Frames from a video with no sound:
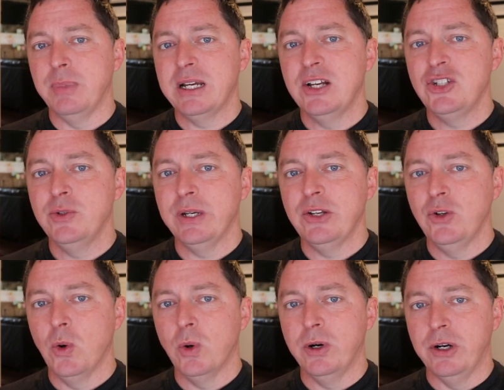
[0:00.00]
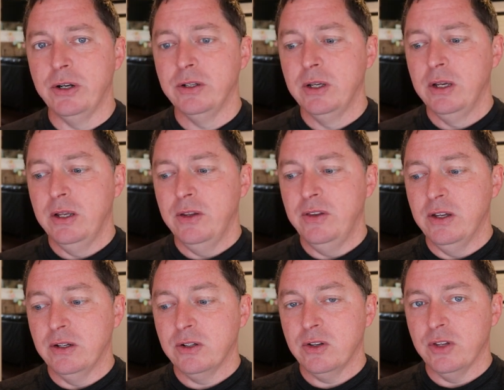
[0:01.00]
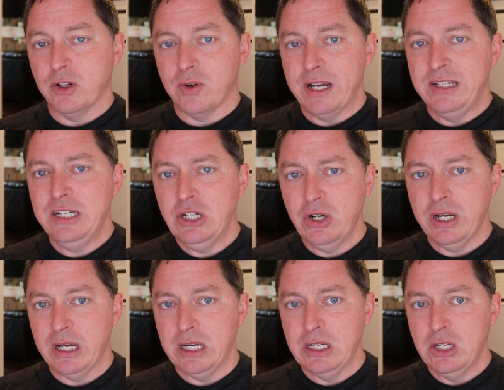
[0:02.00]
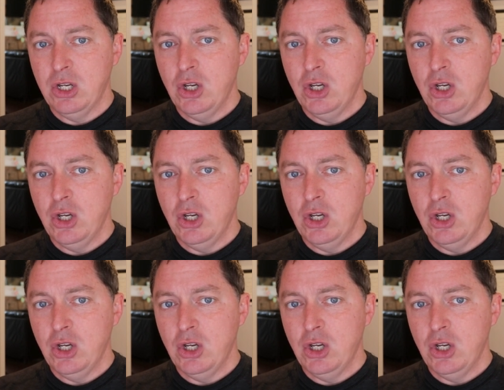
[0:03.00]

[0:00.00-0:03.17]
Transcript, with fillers: because you ignored the criteria,